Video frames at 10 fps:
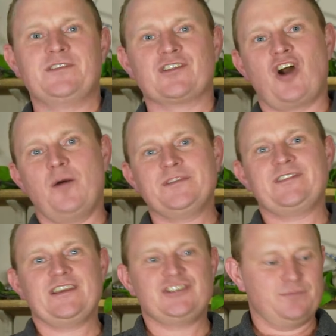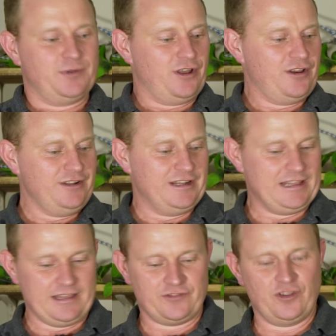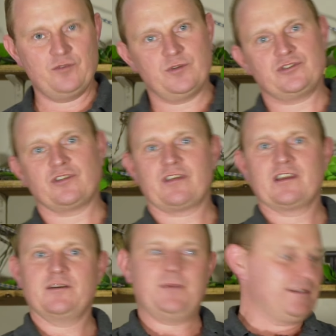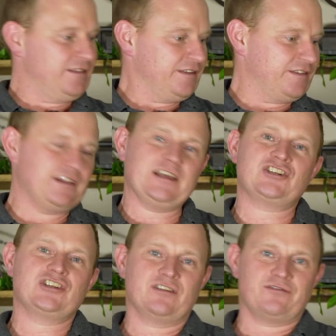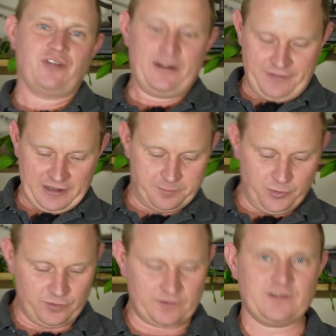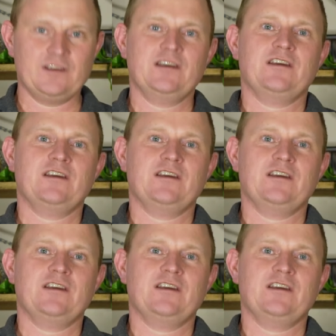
in the comment section below, let us know what you think about this selection of rough out boots,